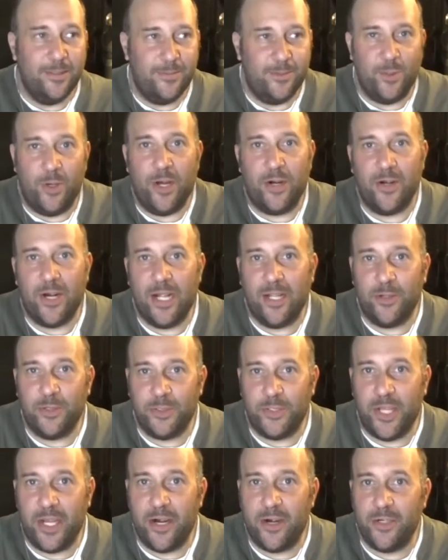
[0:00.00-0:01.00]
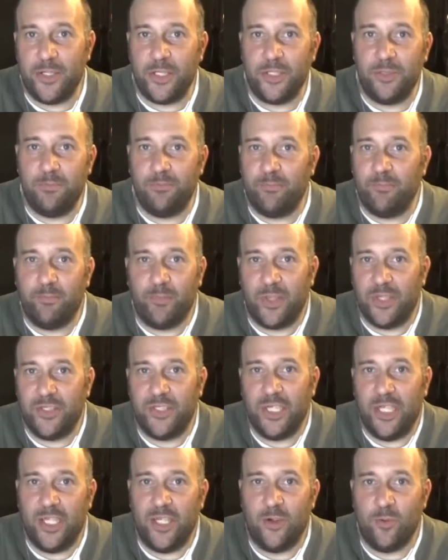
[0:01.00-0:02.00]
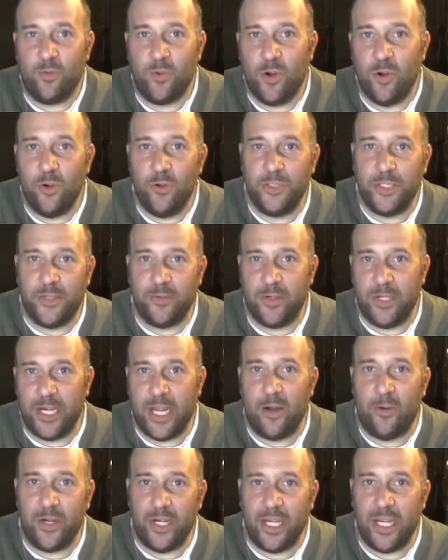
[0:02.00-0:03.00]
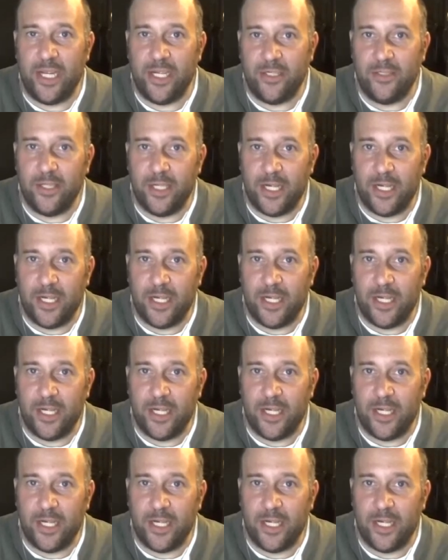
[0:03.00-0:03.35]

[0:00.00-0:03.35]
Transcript: to $100 there, just selling a rose every now and again,